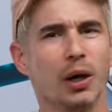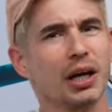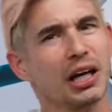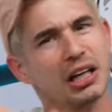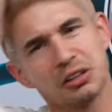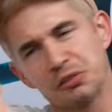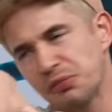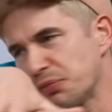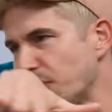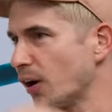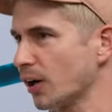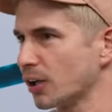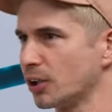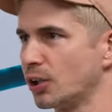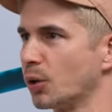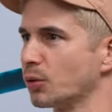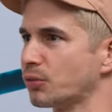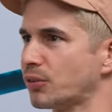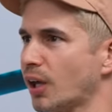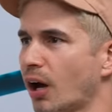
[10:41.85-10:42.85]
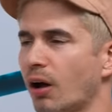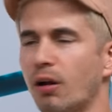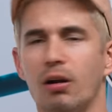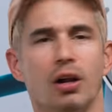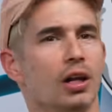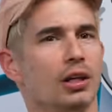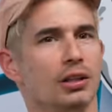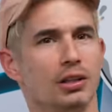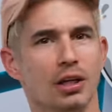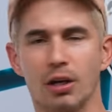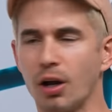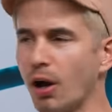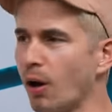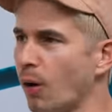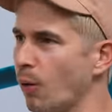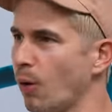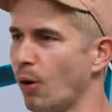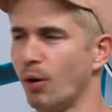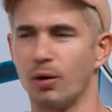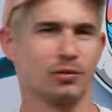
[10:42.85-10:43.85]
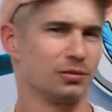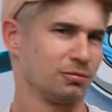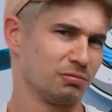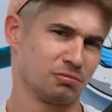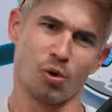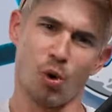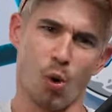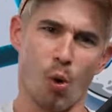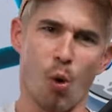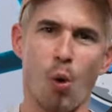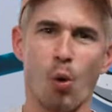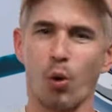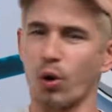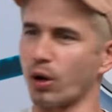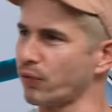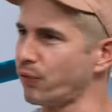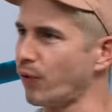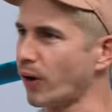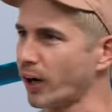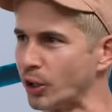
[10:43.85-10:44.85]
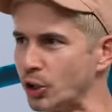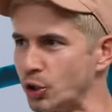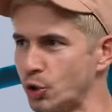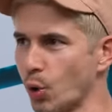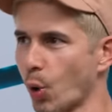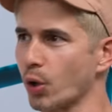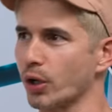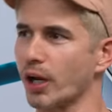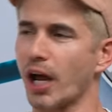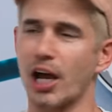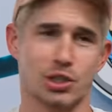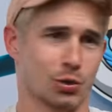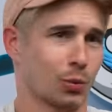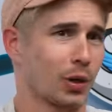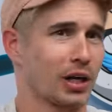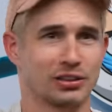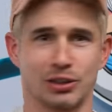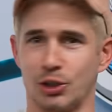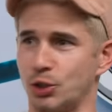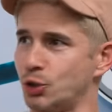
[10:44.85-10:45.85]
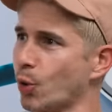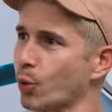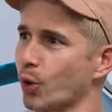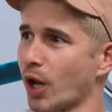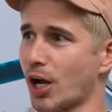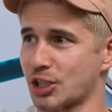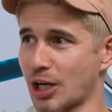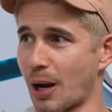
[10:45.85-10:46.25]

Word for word: I get in the fucking hotel. You know, order fucking DoorDash. And when I said DoorDash, what